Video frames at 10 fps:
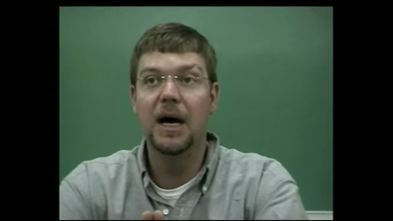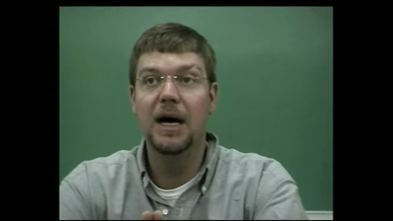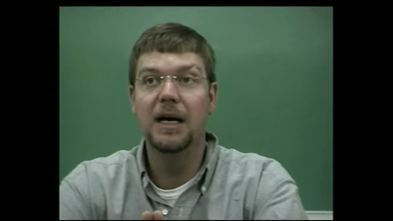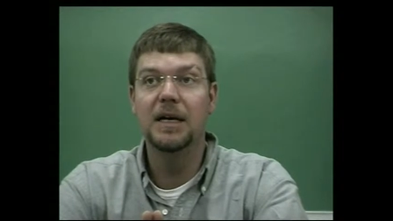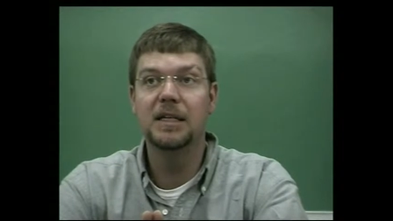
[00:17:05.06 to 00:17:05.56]

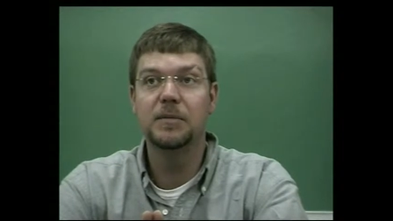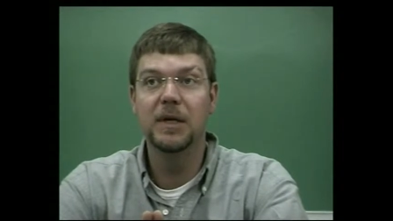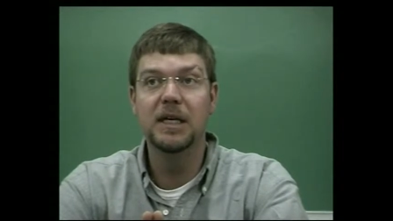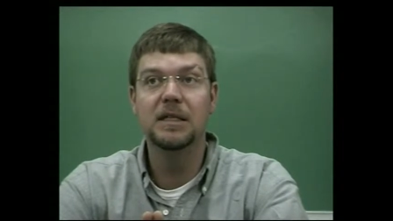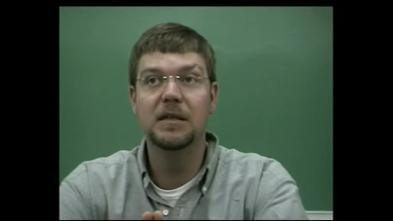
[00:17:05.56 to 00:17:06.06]
I
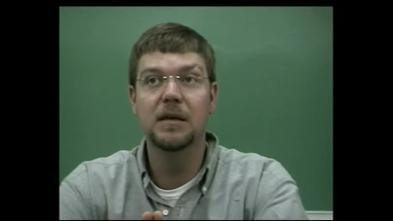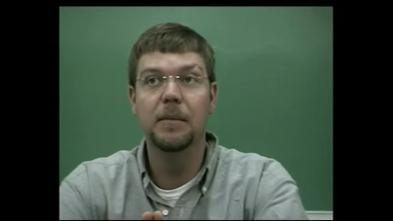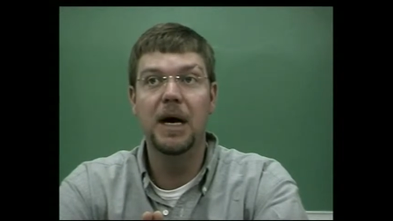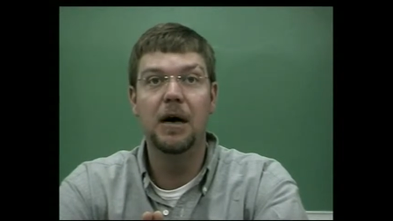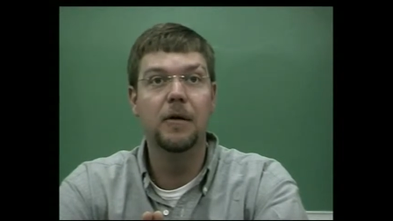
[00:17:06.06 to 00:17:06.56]
explained to them
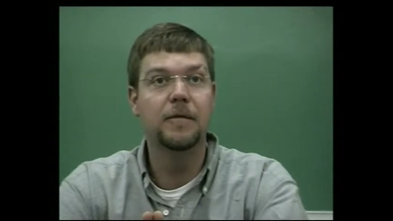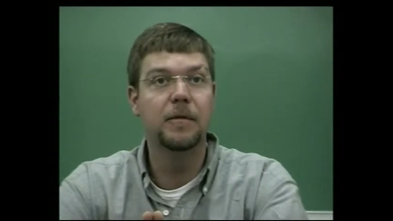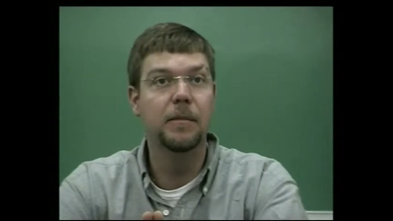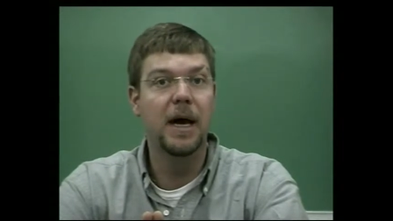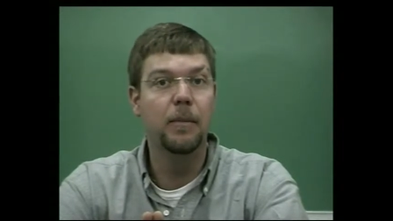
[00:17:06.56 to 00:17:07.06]
how,
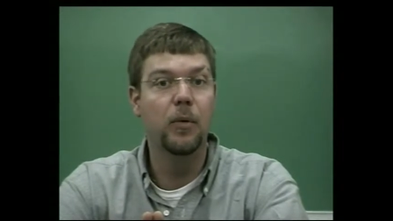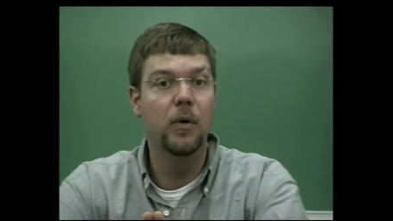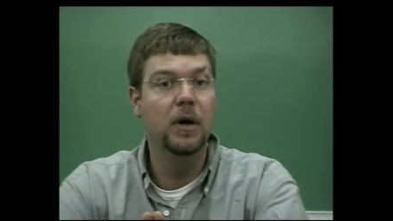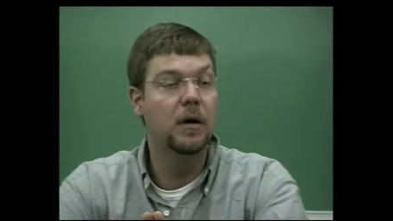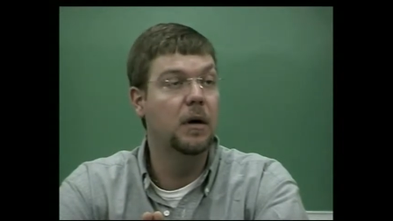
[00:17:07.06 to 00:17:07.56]
from that
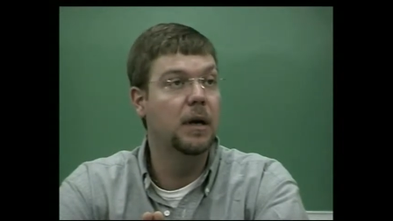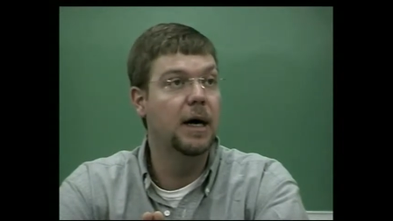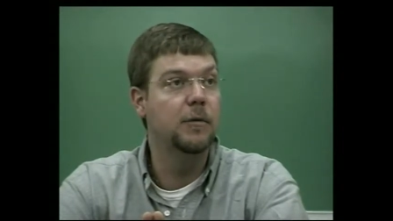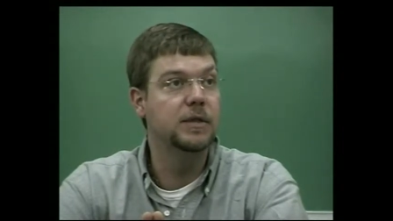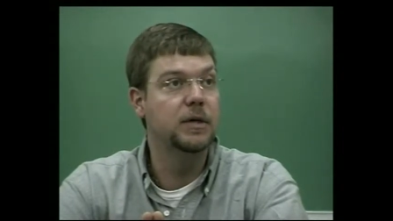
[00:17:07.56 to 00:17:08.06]
point on,
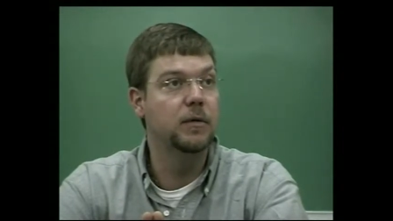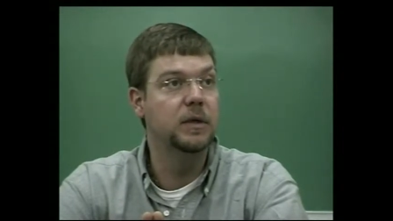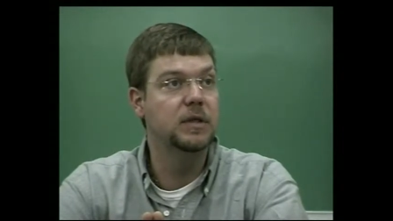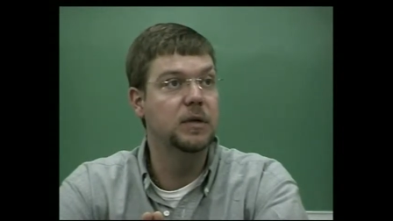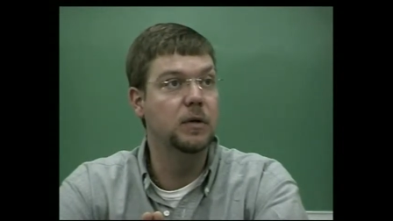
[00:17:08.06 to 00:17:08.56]
I was
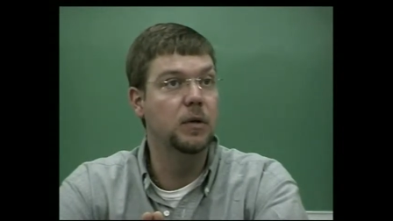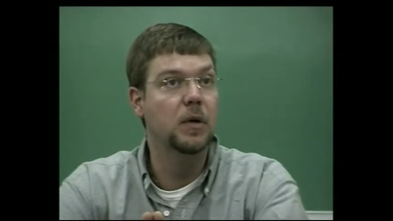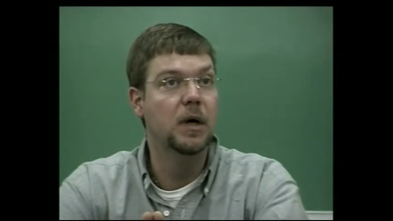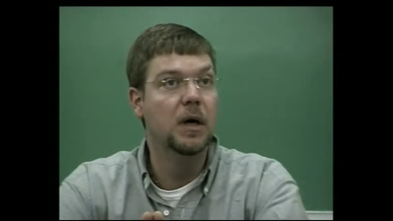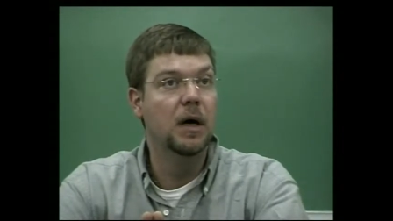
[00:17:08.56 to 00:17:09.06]
going to
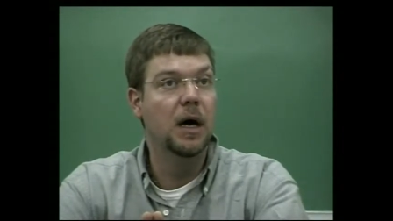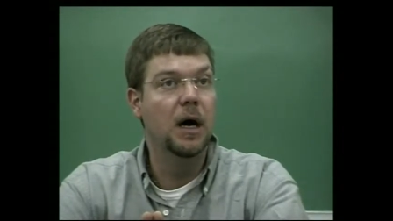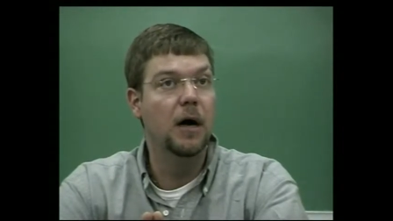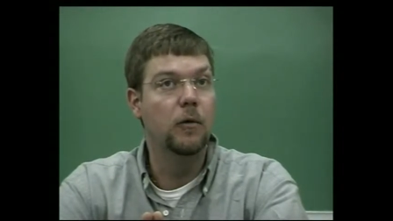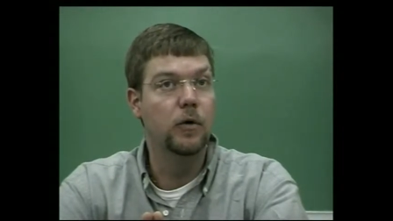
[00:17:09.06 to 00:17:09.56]

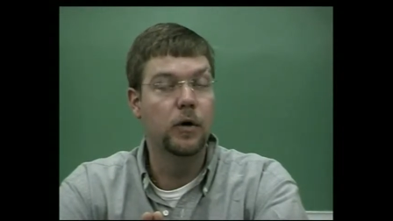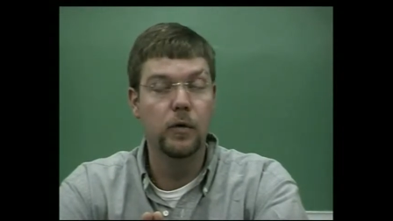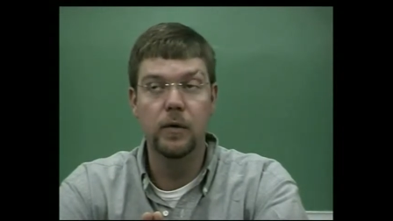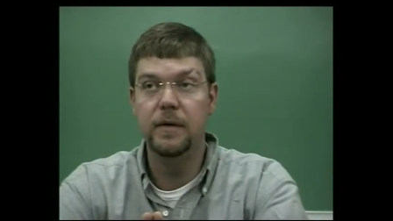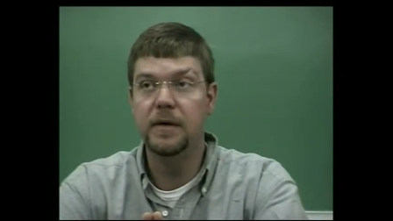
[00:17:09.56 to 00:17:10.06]
uh,
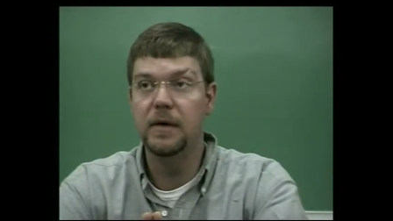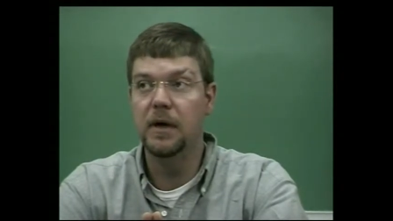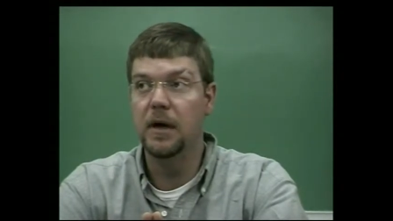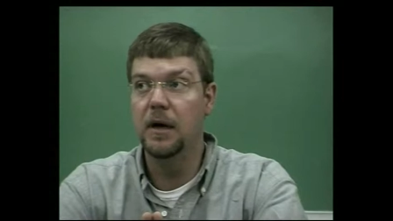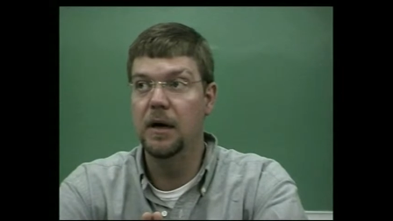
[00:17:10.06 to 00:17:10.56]
recruit
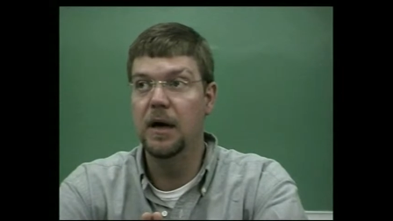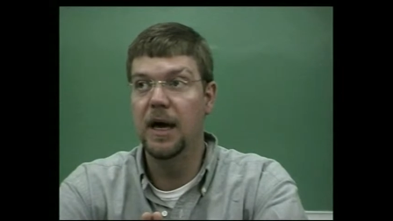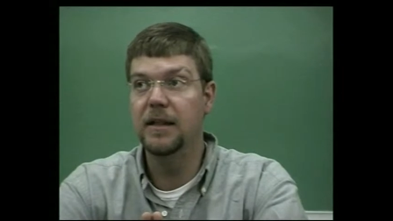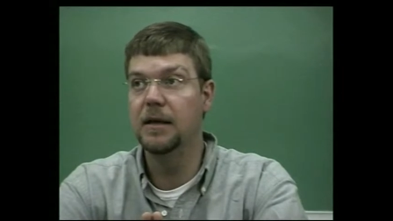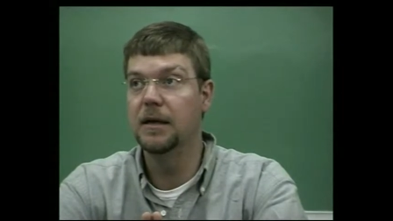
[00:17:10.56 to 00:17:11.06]
uh,
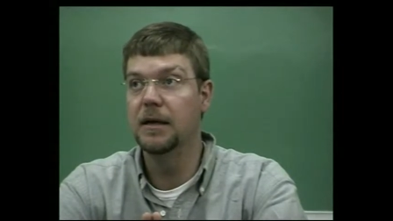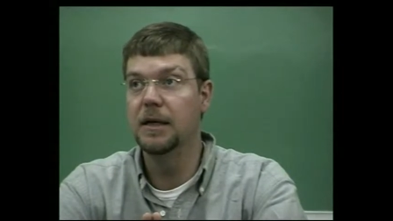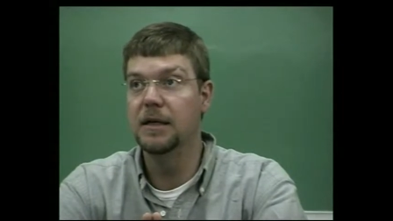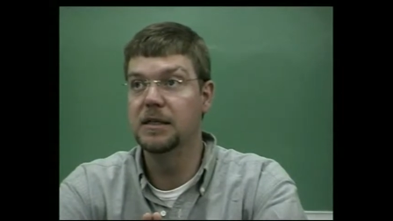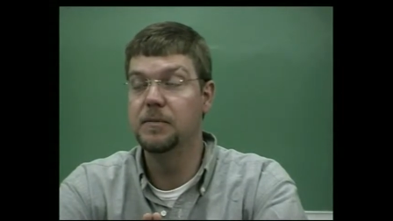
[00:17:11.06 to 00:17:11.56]
ethically
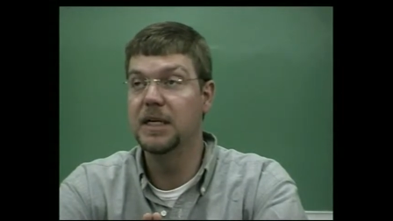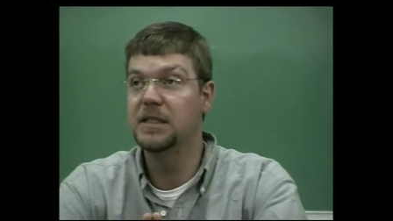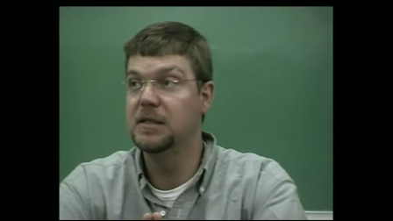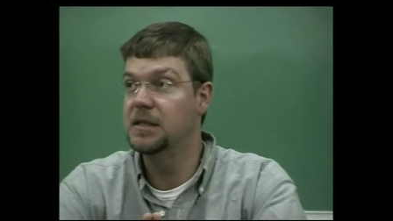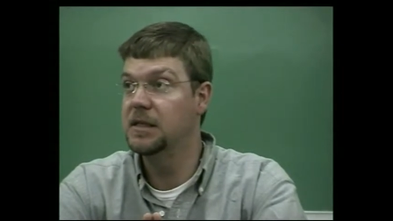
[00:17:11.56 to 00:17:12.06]
as
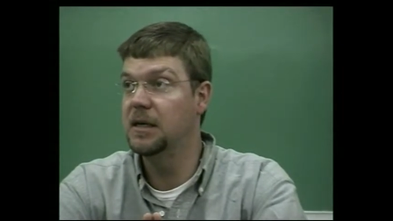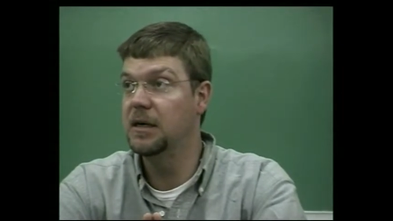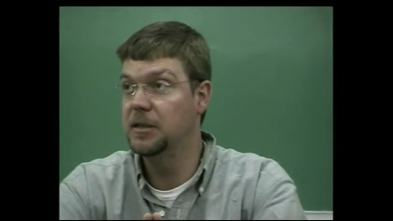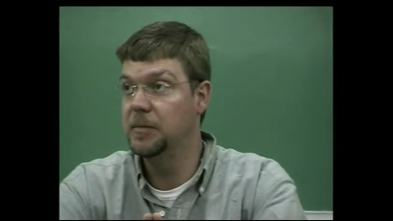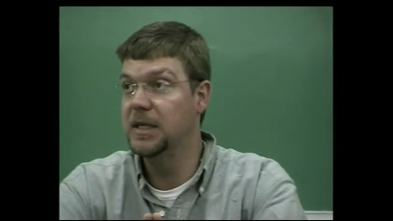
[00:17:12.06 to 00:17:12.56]
best
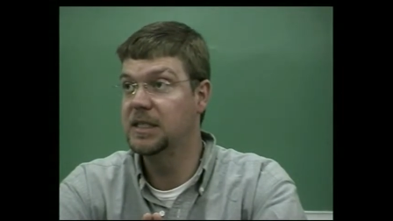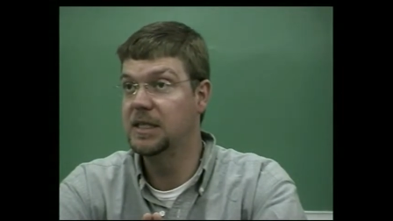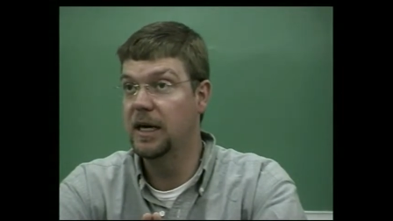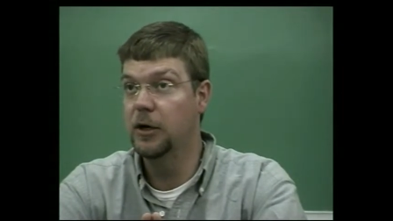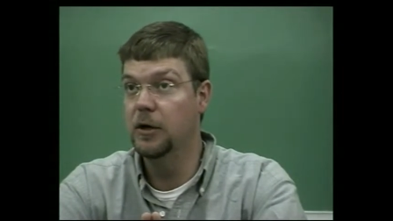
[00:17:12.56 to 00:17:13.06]
as, as best as
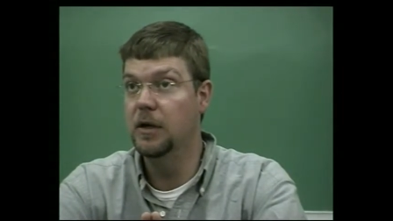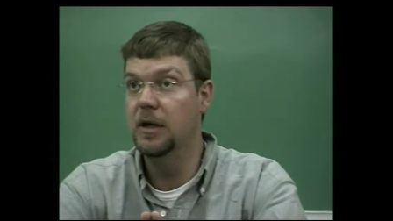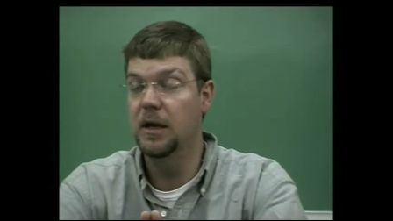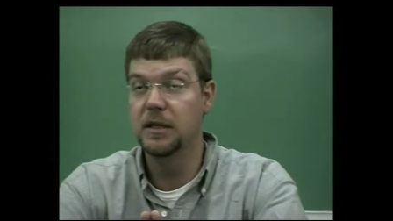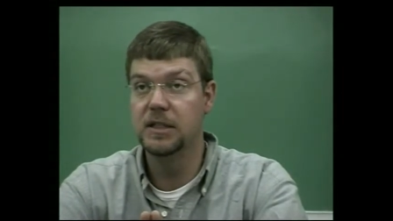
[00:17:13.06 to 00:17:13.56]
I could,
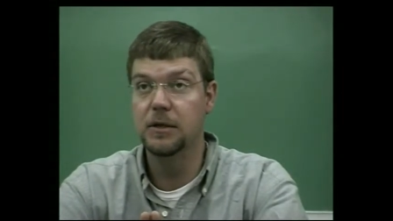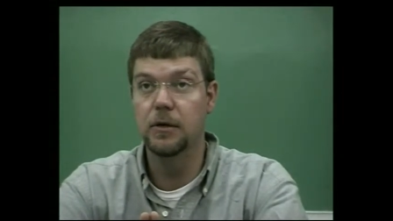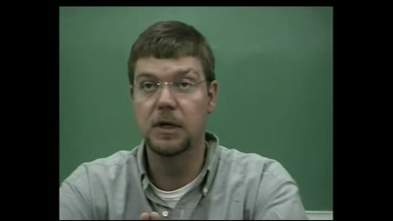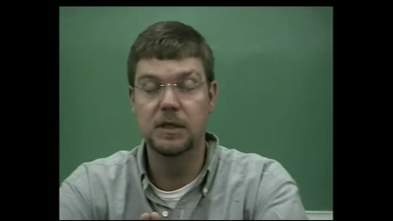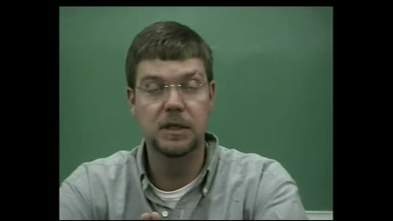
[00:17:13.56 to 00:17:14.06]
and still
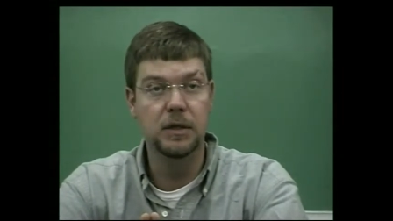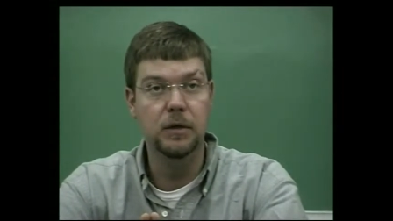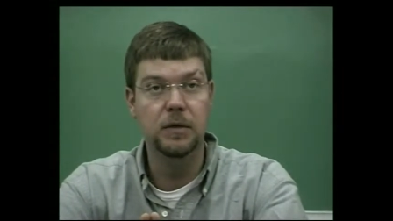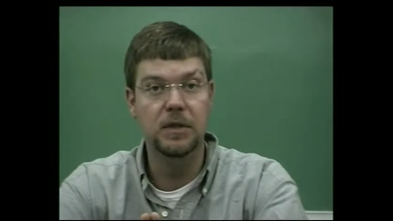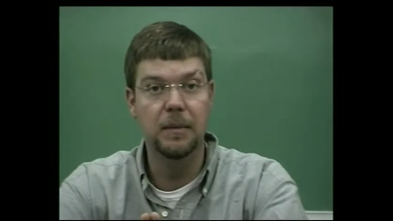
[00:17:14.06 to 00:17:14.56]

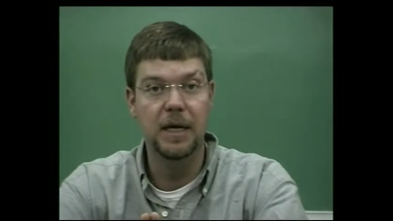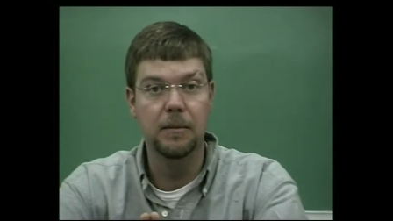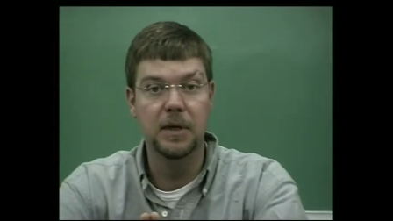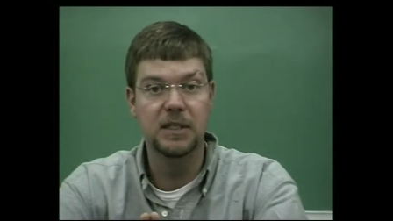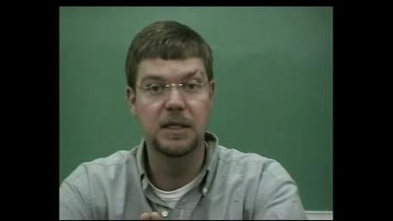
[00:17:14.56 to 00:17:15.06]
continue to make
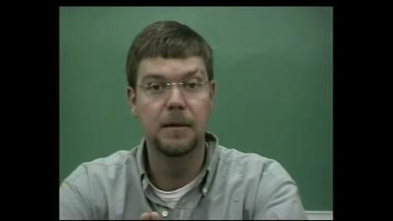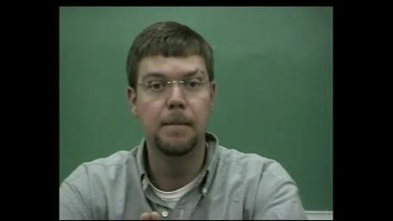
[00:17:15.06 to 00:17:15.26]
mission.